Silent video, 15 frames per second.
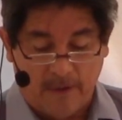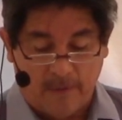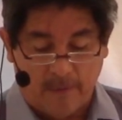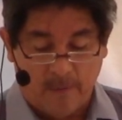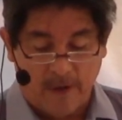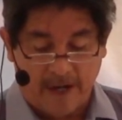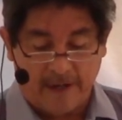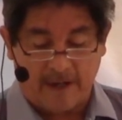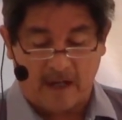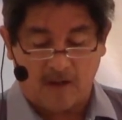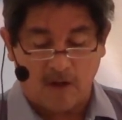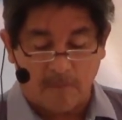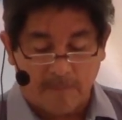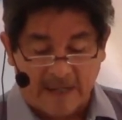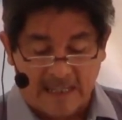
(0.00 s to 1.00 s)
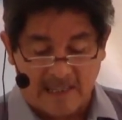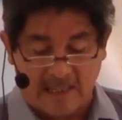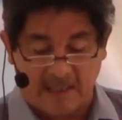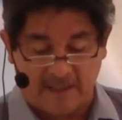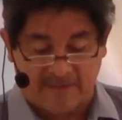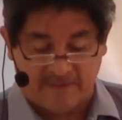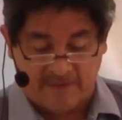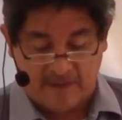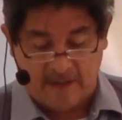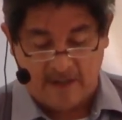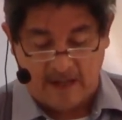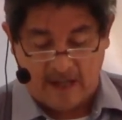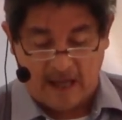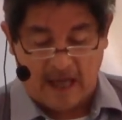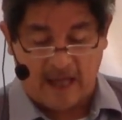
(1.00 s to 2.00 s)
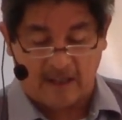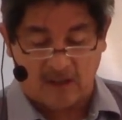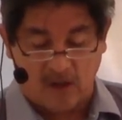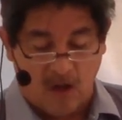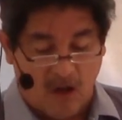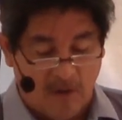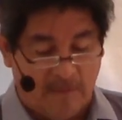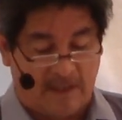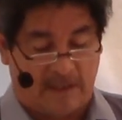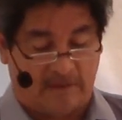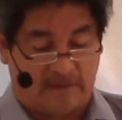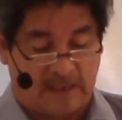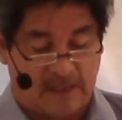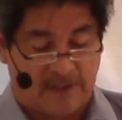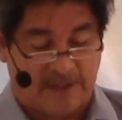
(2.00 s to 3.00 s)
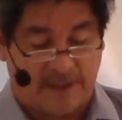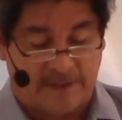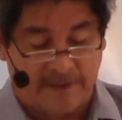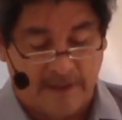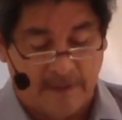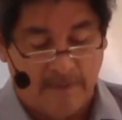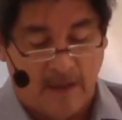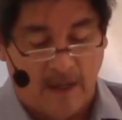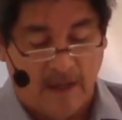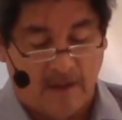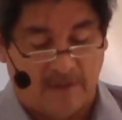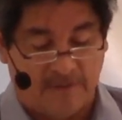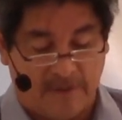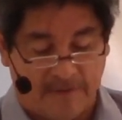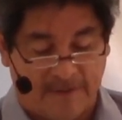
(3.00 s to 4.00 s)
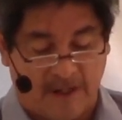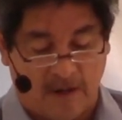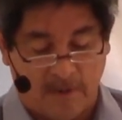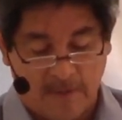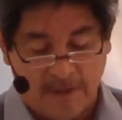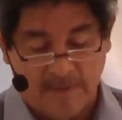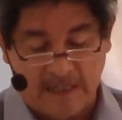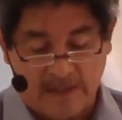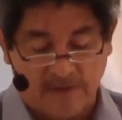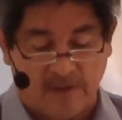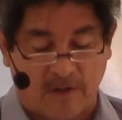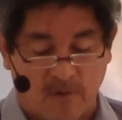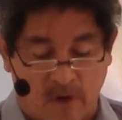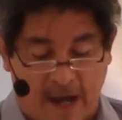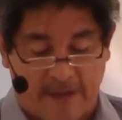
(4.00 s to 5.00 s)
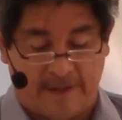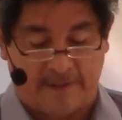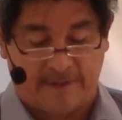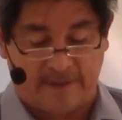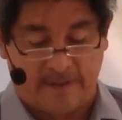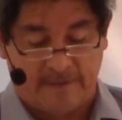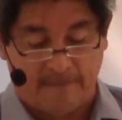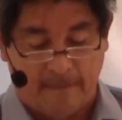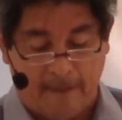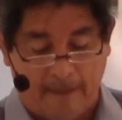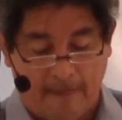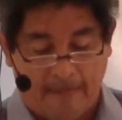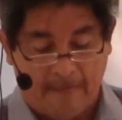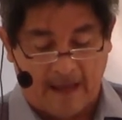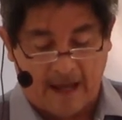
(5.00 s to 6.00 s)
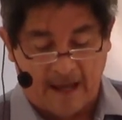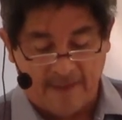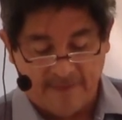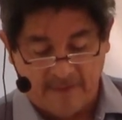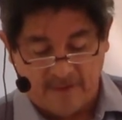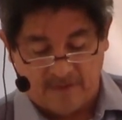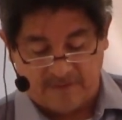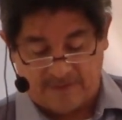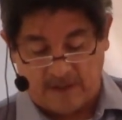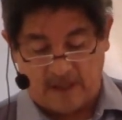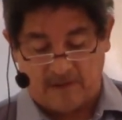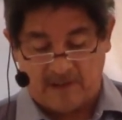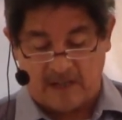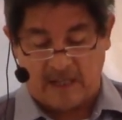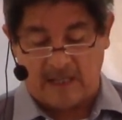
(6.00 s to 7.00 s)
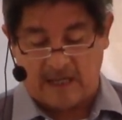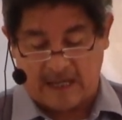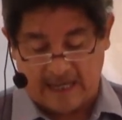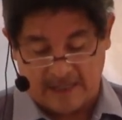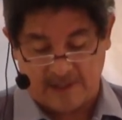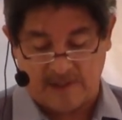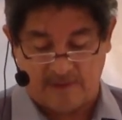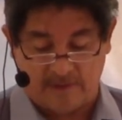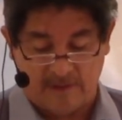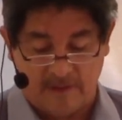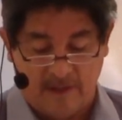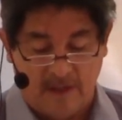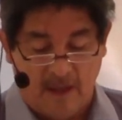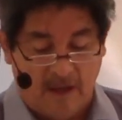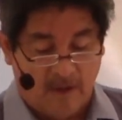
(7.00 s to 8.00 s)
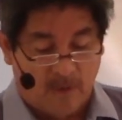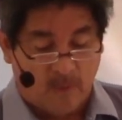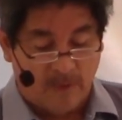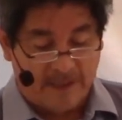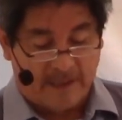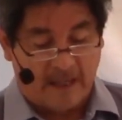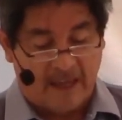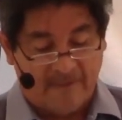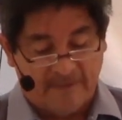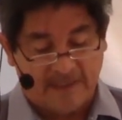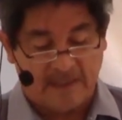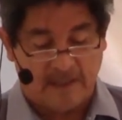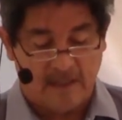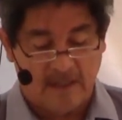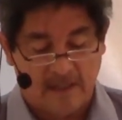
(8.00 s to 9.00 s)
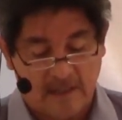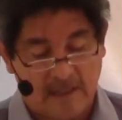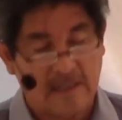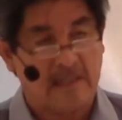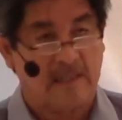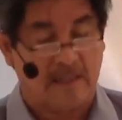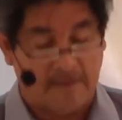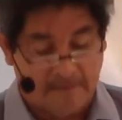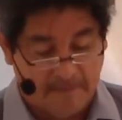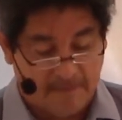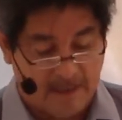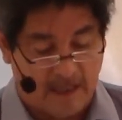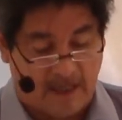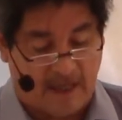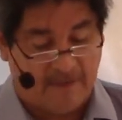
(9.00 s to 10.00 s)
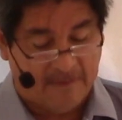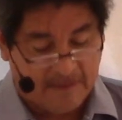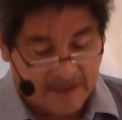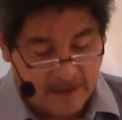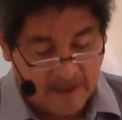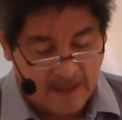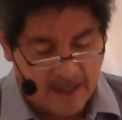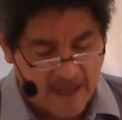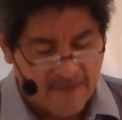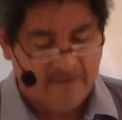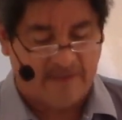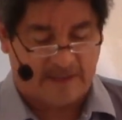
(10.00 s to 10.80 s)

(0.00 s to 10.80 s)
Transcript: where a comprehensive and global understanding of the phenomenon is required and of a local action, with empathy, sympathy,